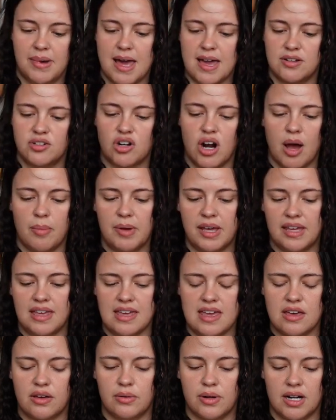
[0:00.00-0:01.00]
my Tropic
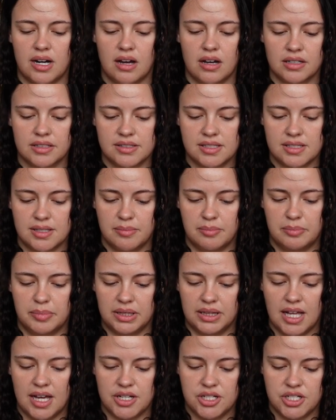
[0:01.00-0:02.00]
Equinox
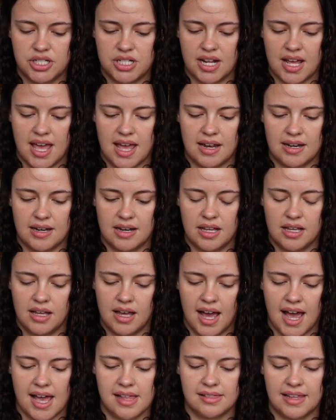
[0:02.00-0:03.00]
blush and
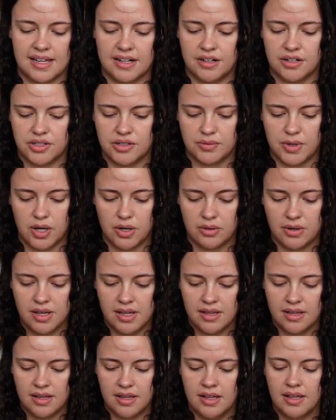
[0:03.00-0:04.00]
highlighter duo
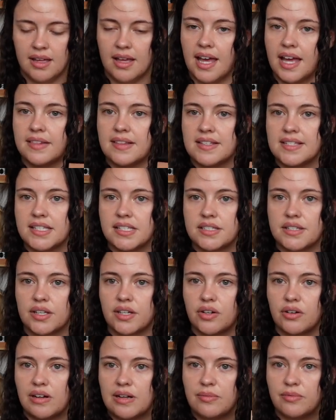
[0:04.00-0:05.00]
and this is the
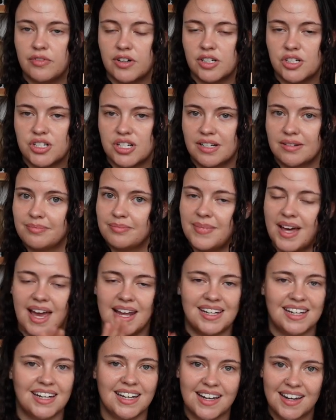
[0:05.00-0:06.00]
cream version. I
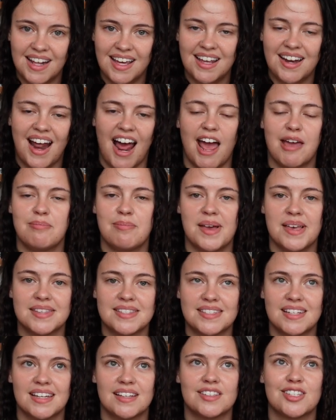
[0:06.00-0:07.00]
needed it, I
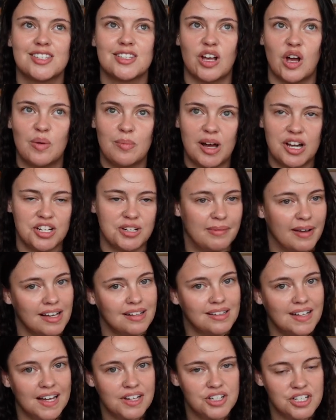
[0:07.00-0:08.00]
missed it so much in my
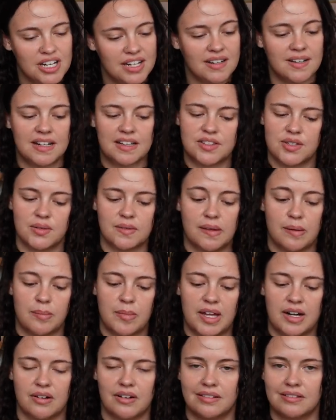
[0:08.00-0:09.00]
collection and it's only
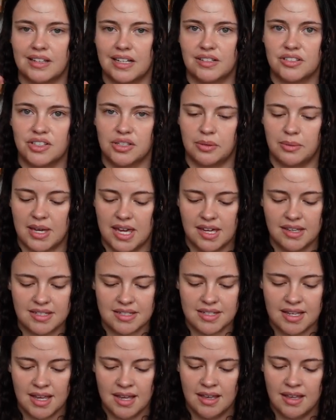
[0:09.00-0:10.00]
been around like two
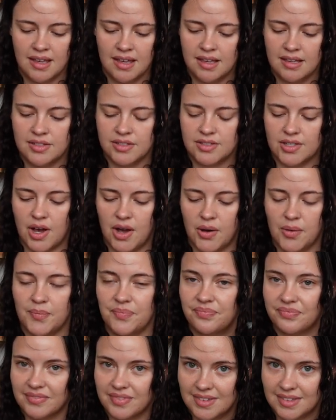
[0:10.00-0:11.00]
weeks so
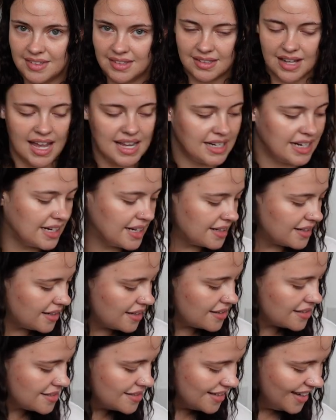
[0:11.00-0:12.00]
I needed
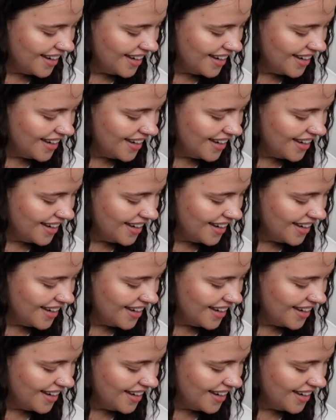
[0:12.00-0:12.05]
this.